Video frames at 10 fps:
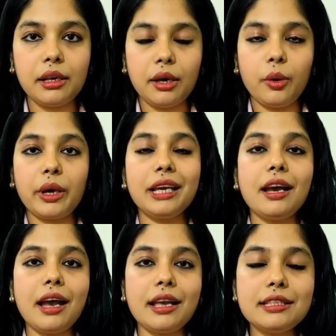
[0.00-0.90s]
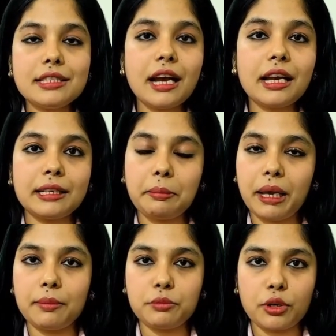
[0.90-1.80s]
Okay, the NCERT
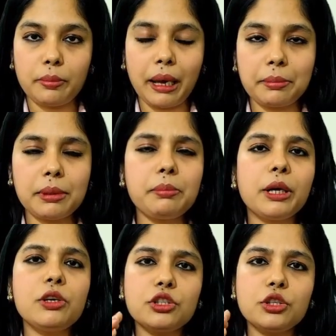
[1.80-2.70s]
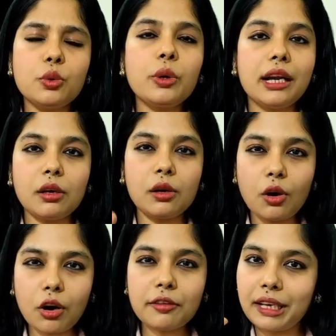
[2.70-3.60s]
becomes your Bible because you get a
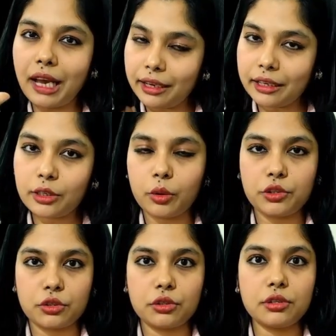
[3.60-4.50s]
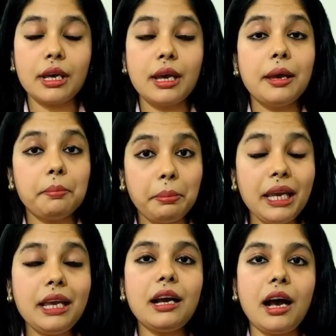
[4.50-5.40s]
lot of direct questions
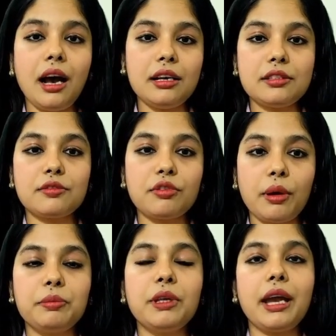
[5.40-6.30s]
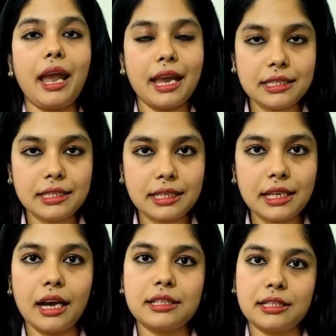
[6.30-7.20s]
being asked from the
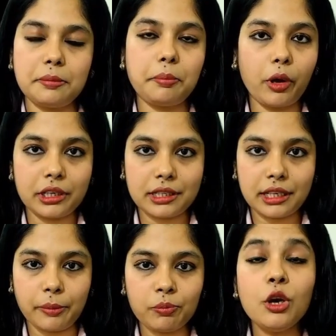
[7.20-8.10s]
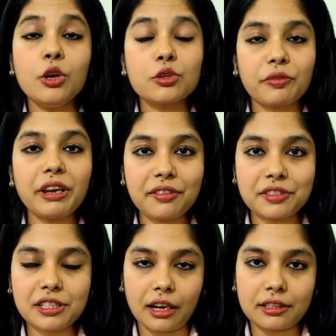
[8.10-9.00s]
NCERT polity. So we have
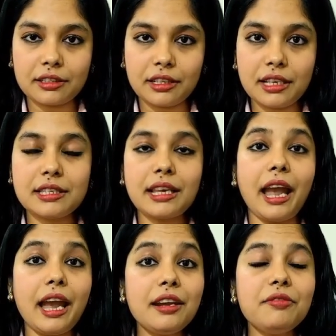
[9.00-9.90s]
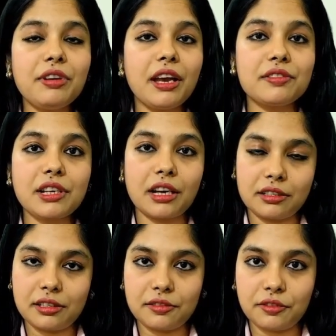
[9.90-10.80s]
started this and we have started
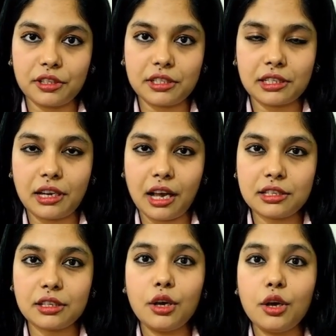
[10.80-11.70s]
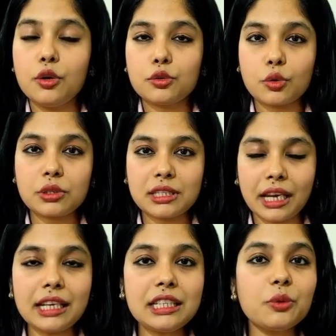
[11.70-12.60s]
this first class. So
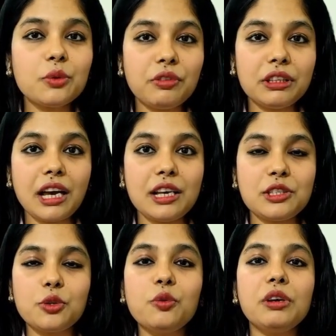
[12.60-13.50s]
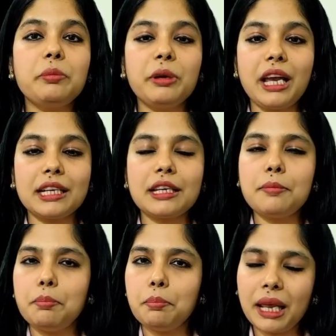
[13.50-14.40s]
stay tuned with us. You will be
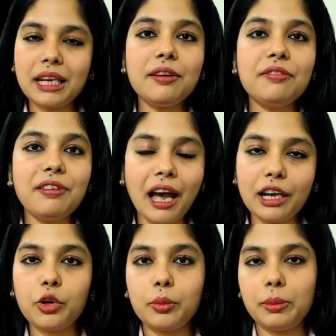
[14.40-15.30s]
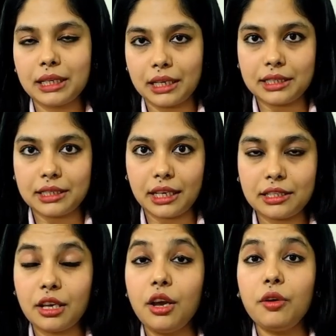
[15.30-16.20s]
getting many valuable content
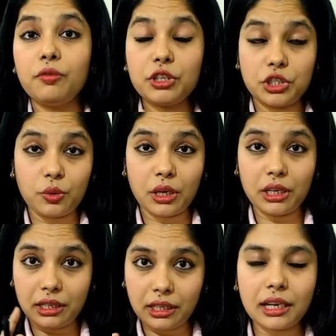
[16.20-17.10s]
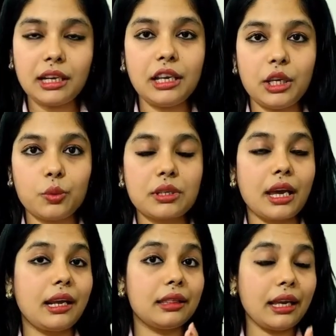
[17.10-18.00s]
which you can directly use.
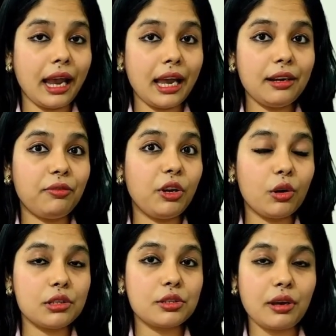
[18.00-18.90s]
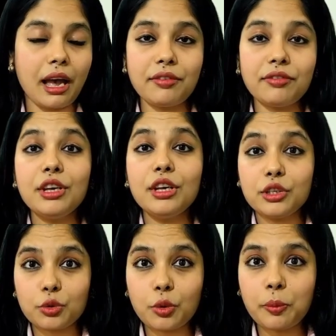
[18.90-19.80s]
And at the end, we also have
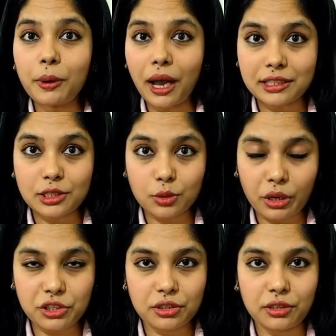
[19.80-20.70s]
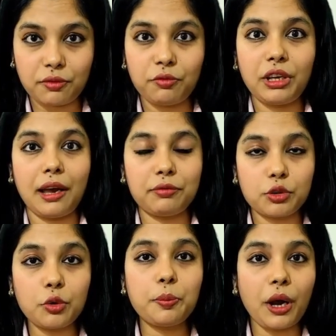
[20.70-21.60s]
two practice question. We have
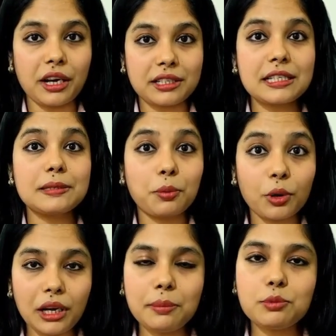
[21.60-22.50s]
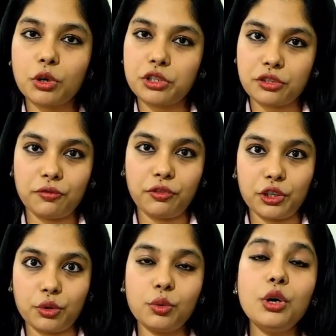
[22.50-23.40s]
two practice prelims question for
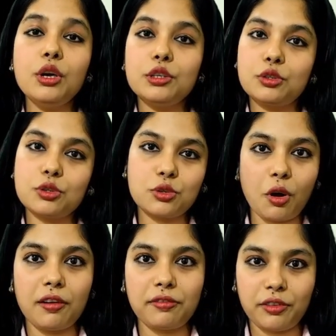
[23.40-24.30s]
you to solve.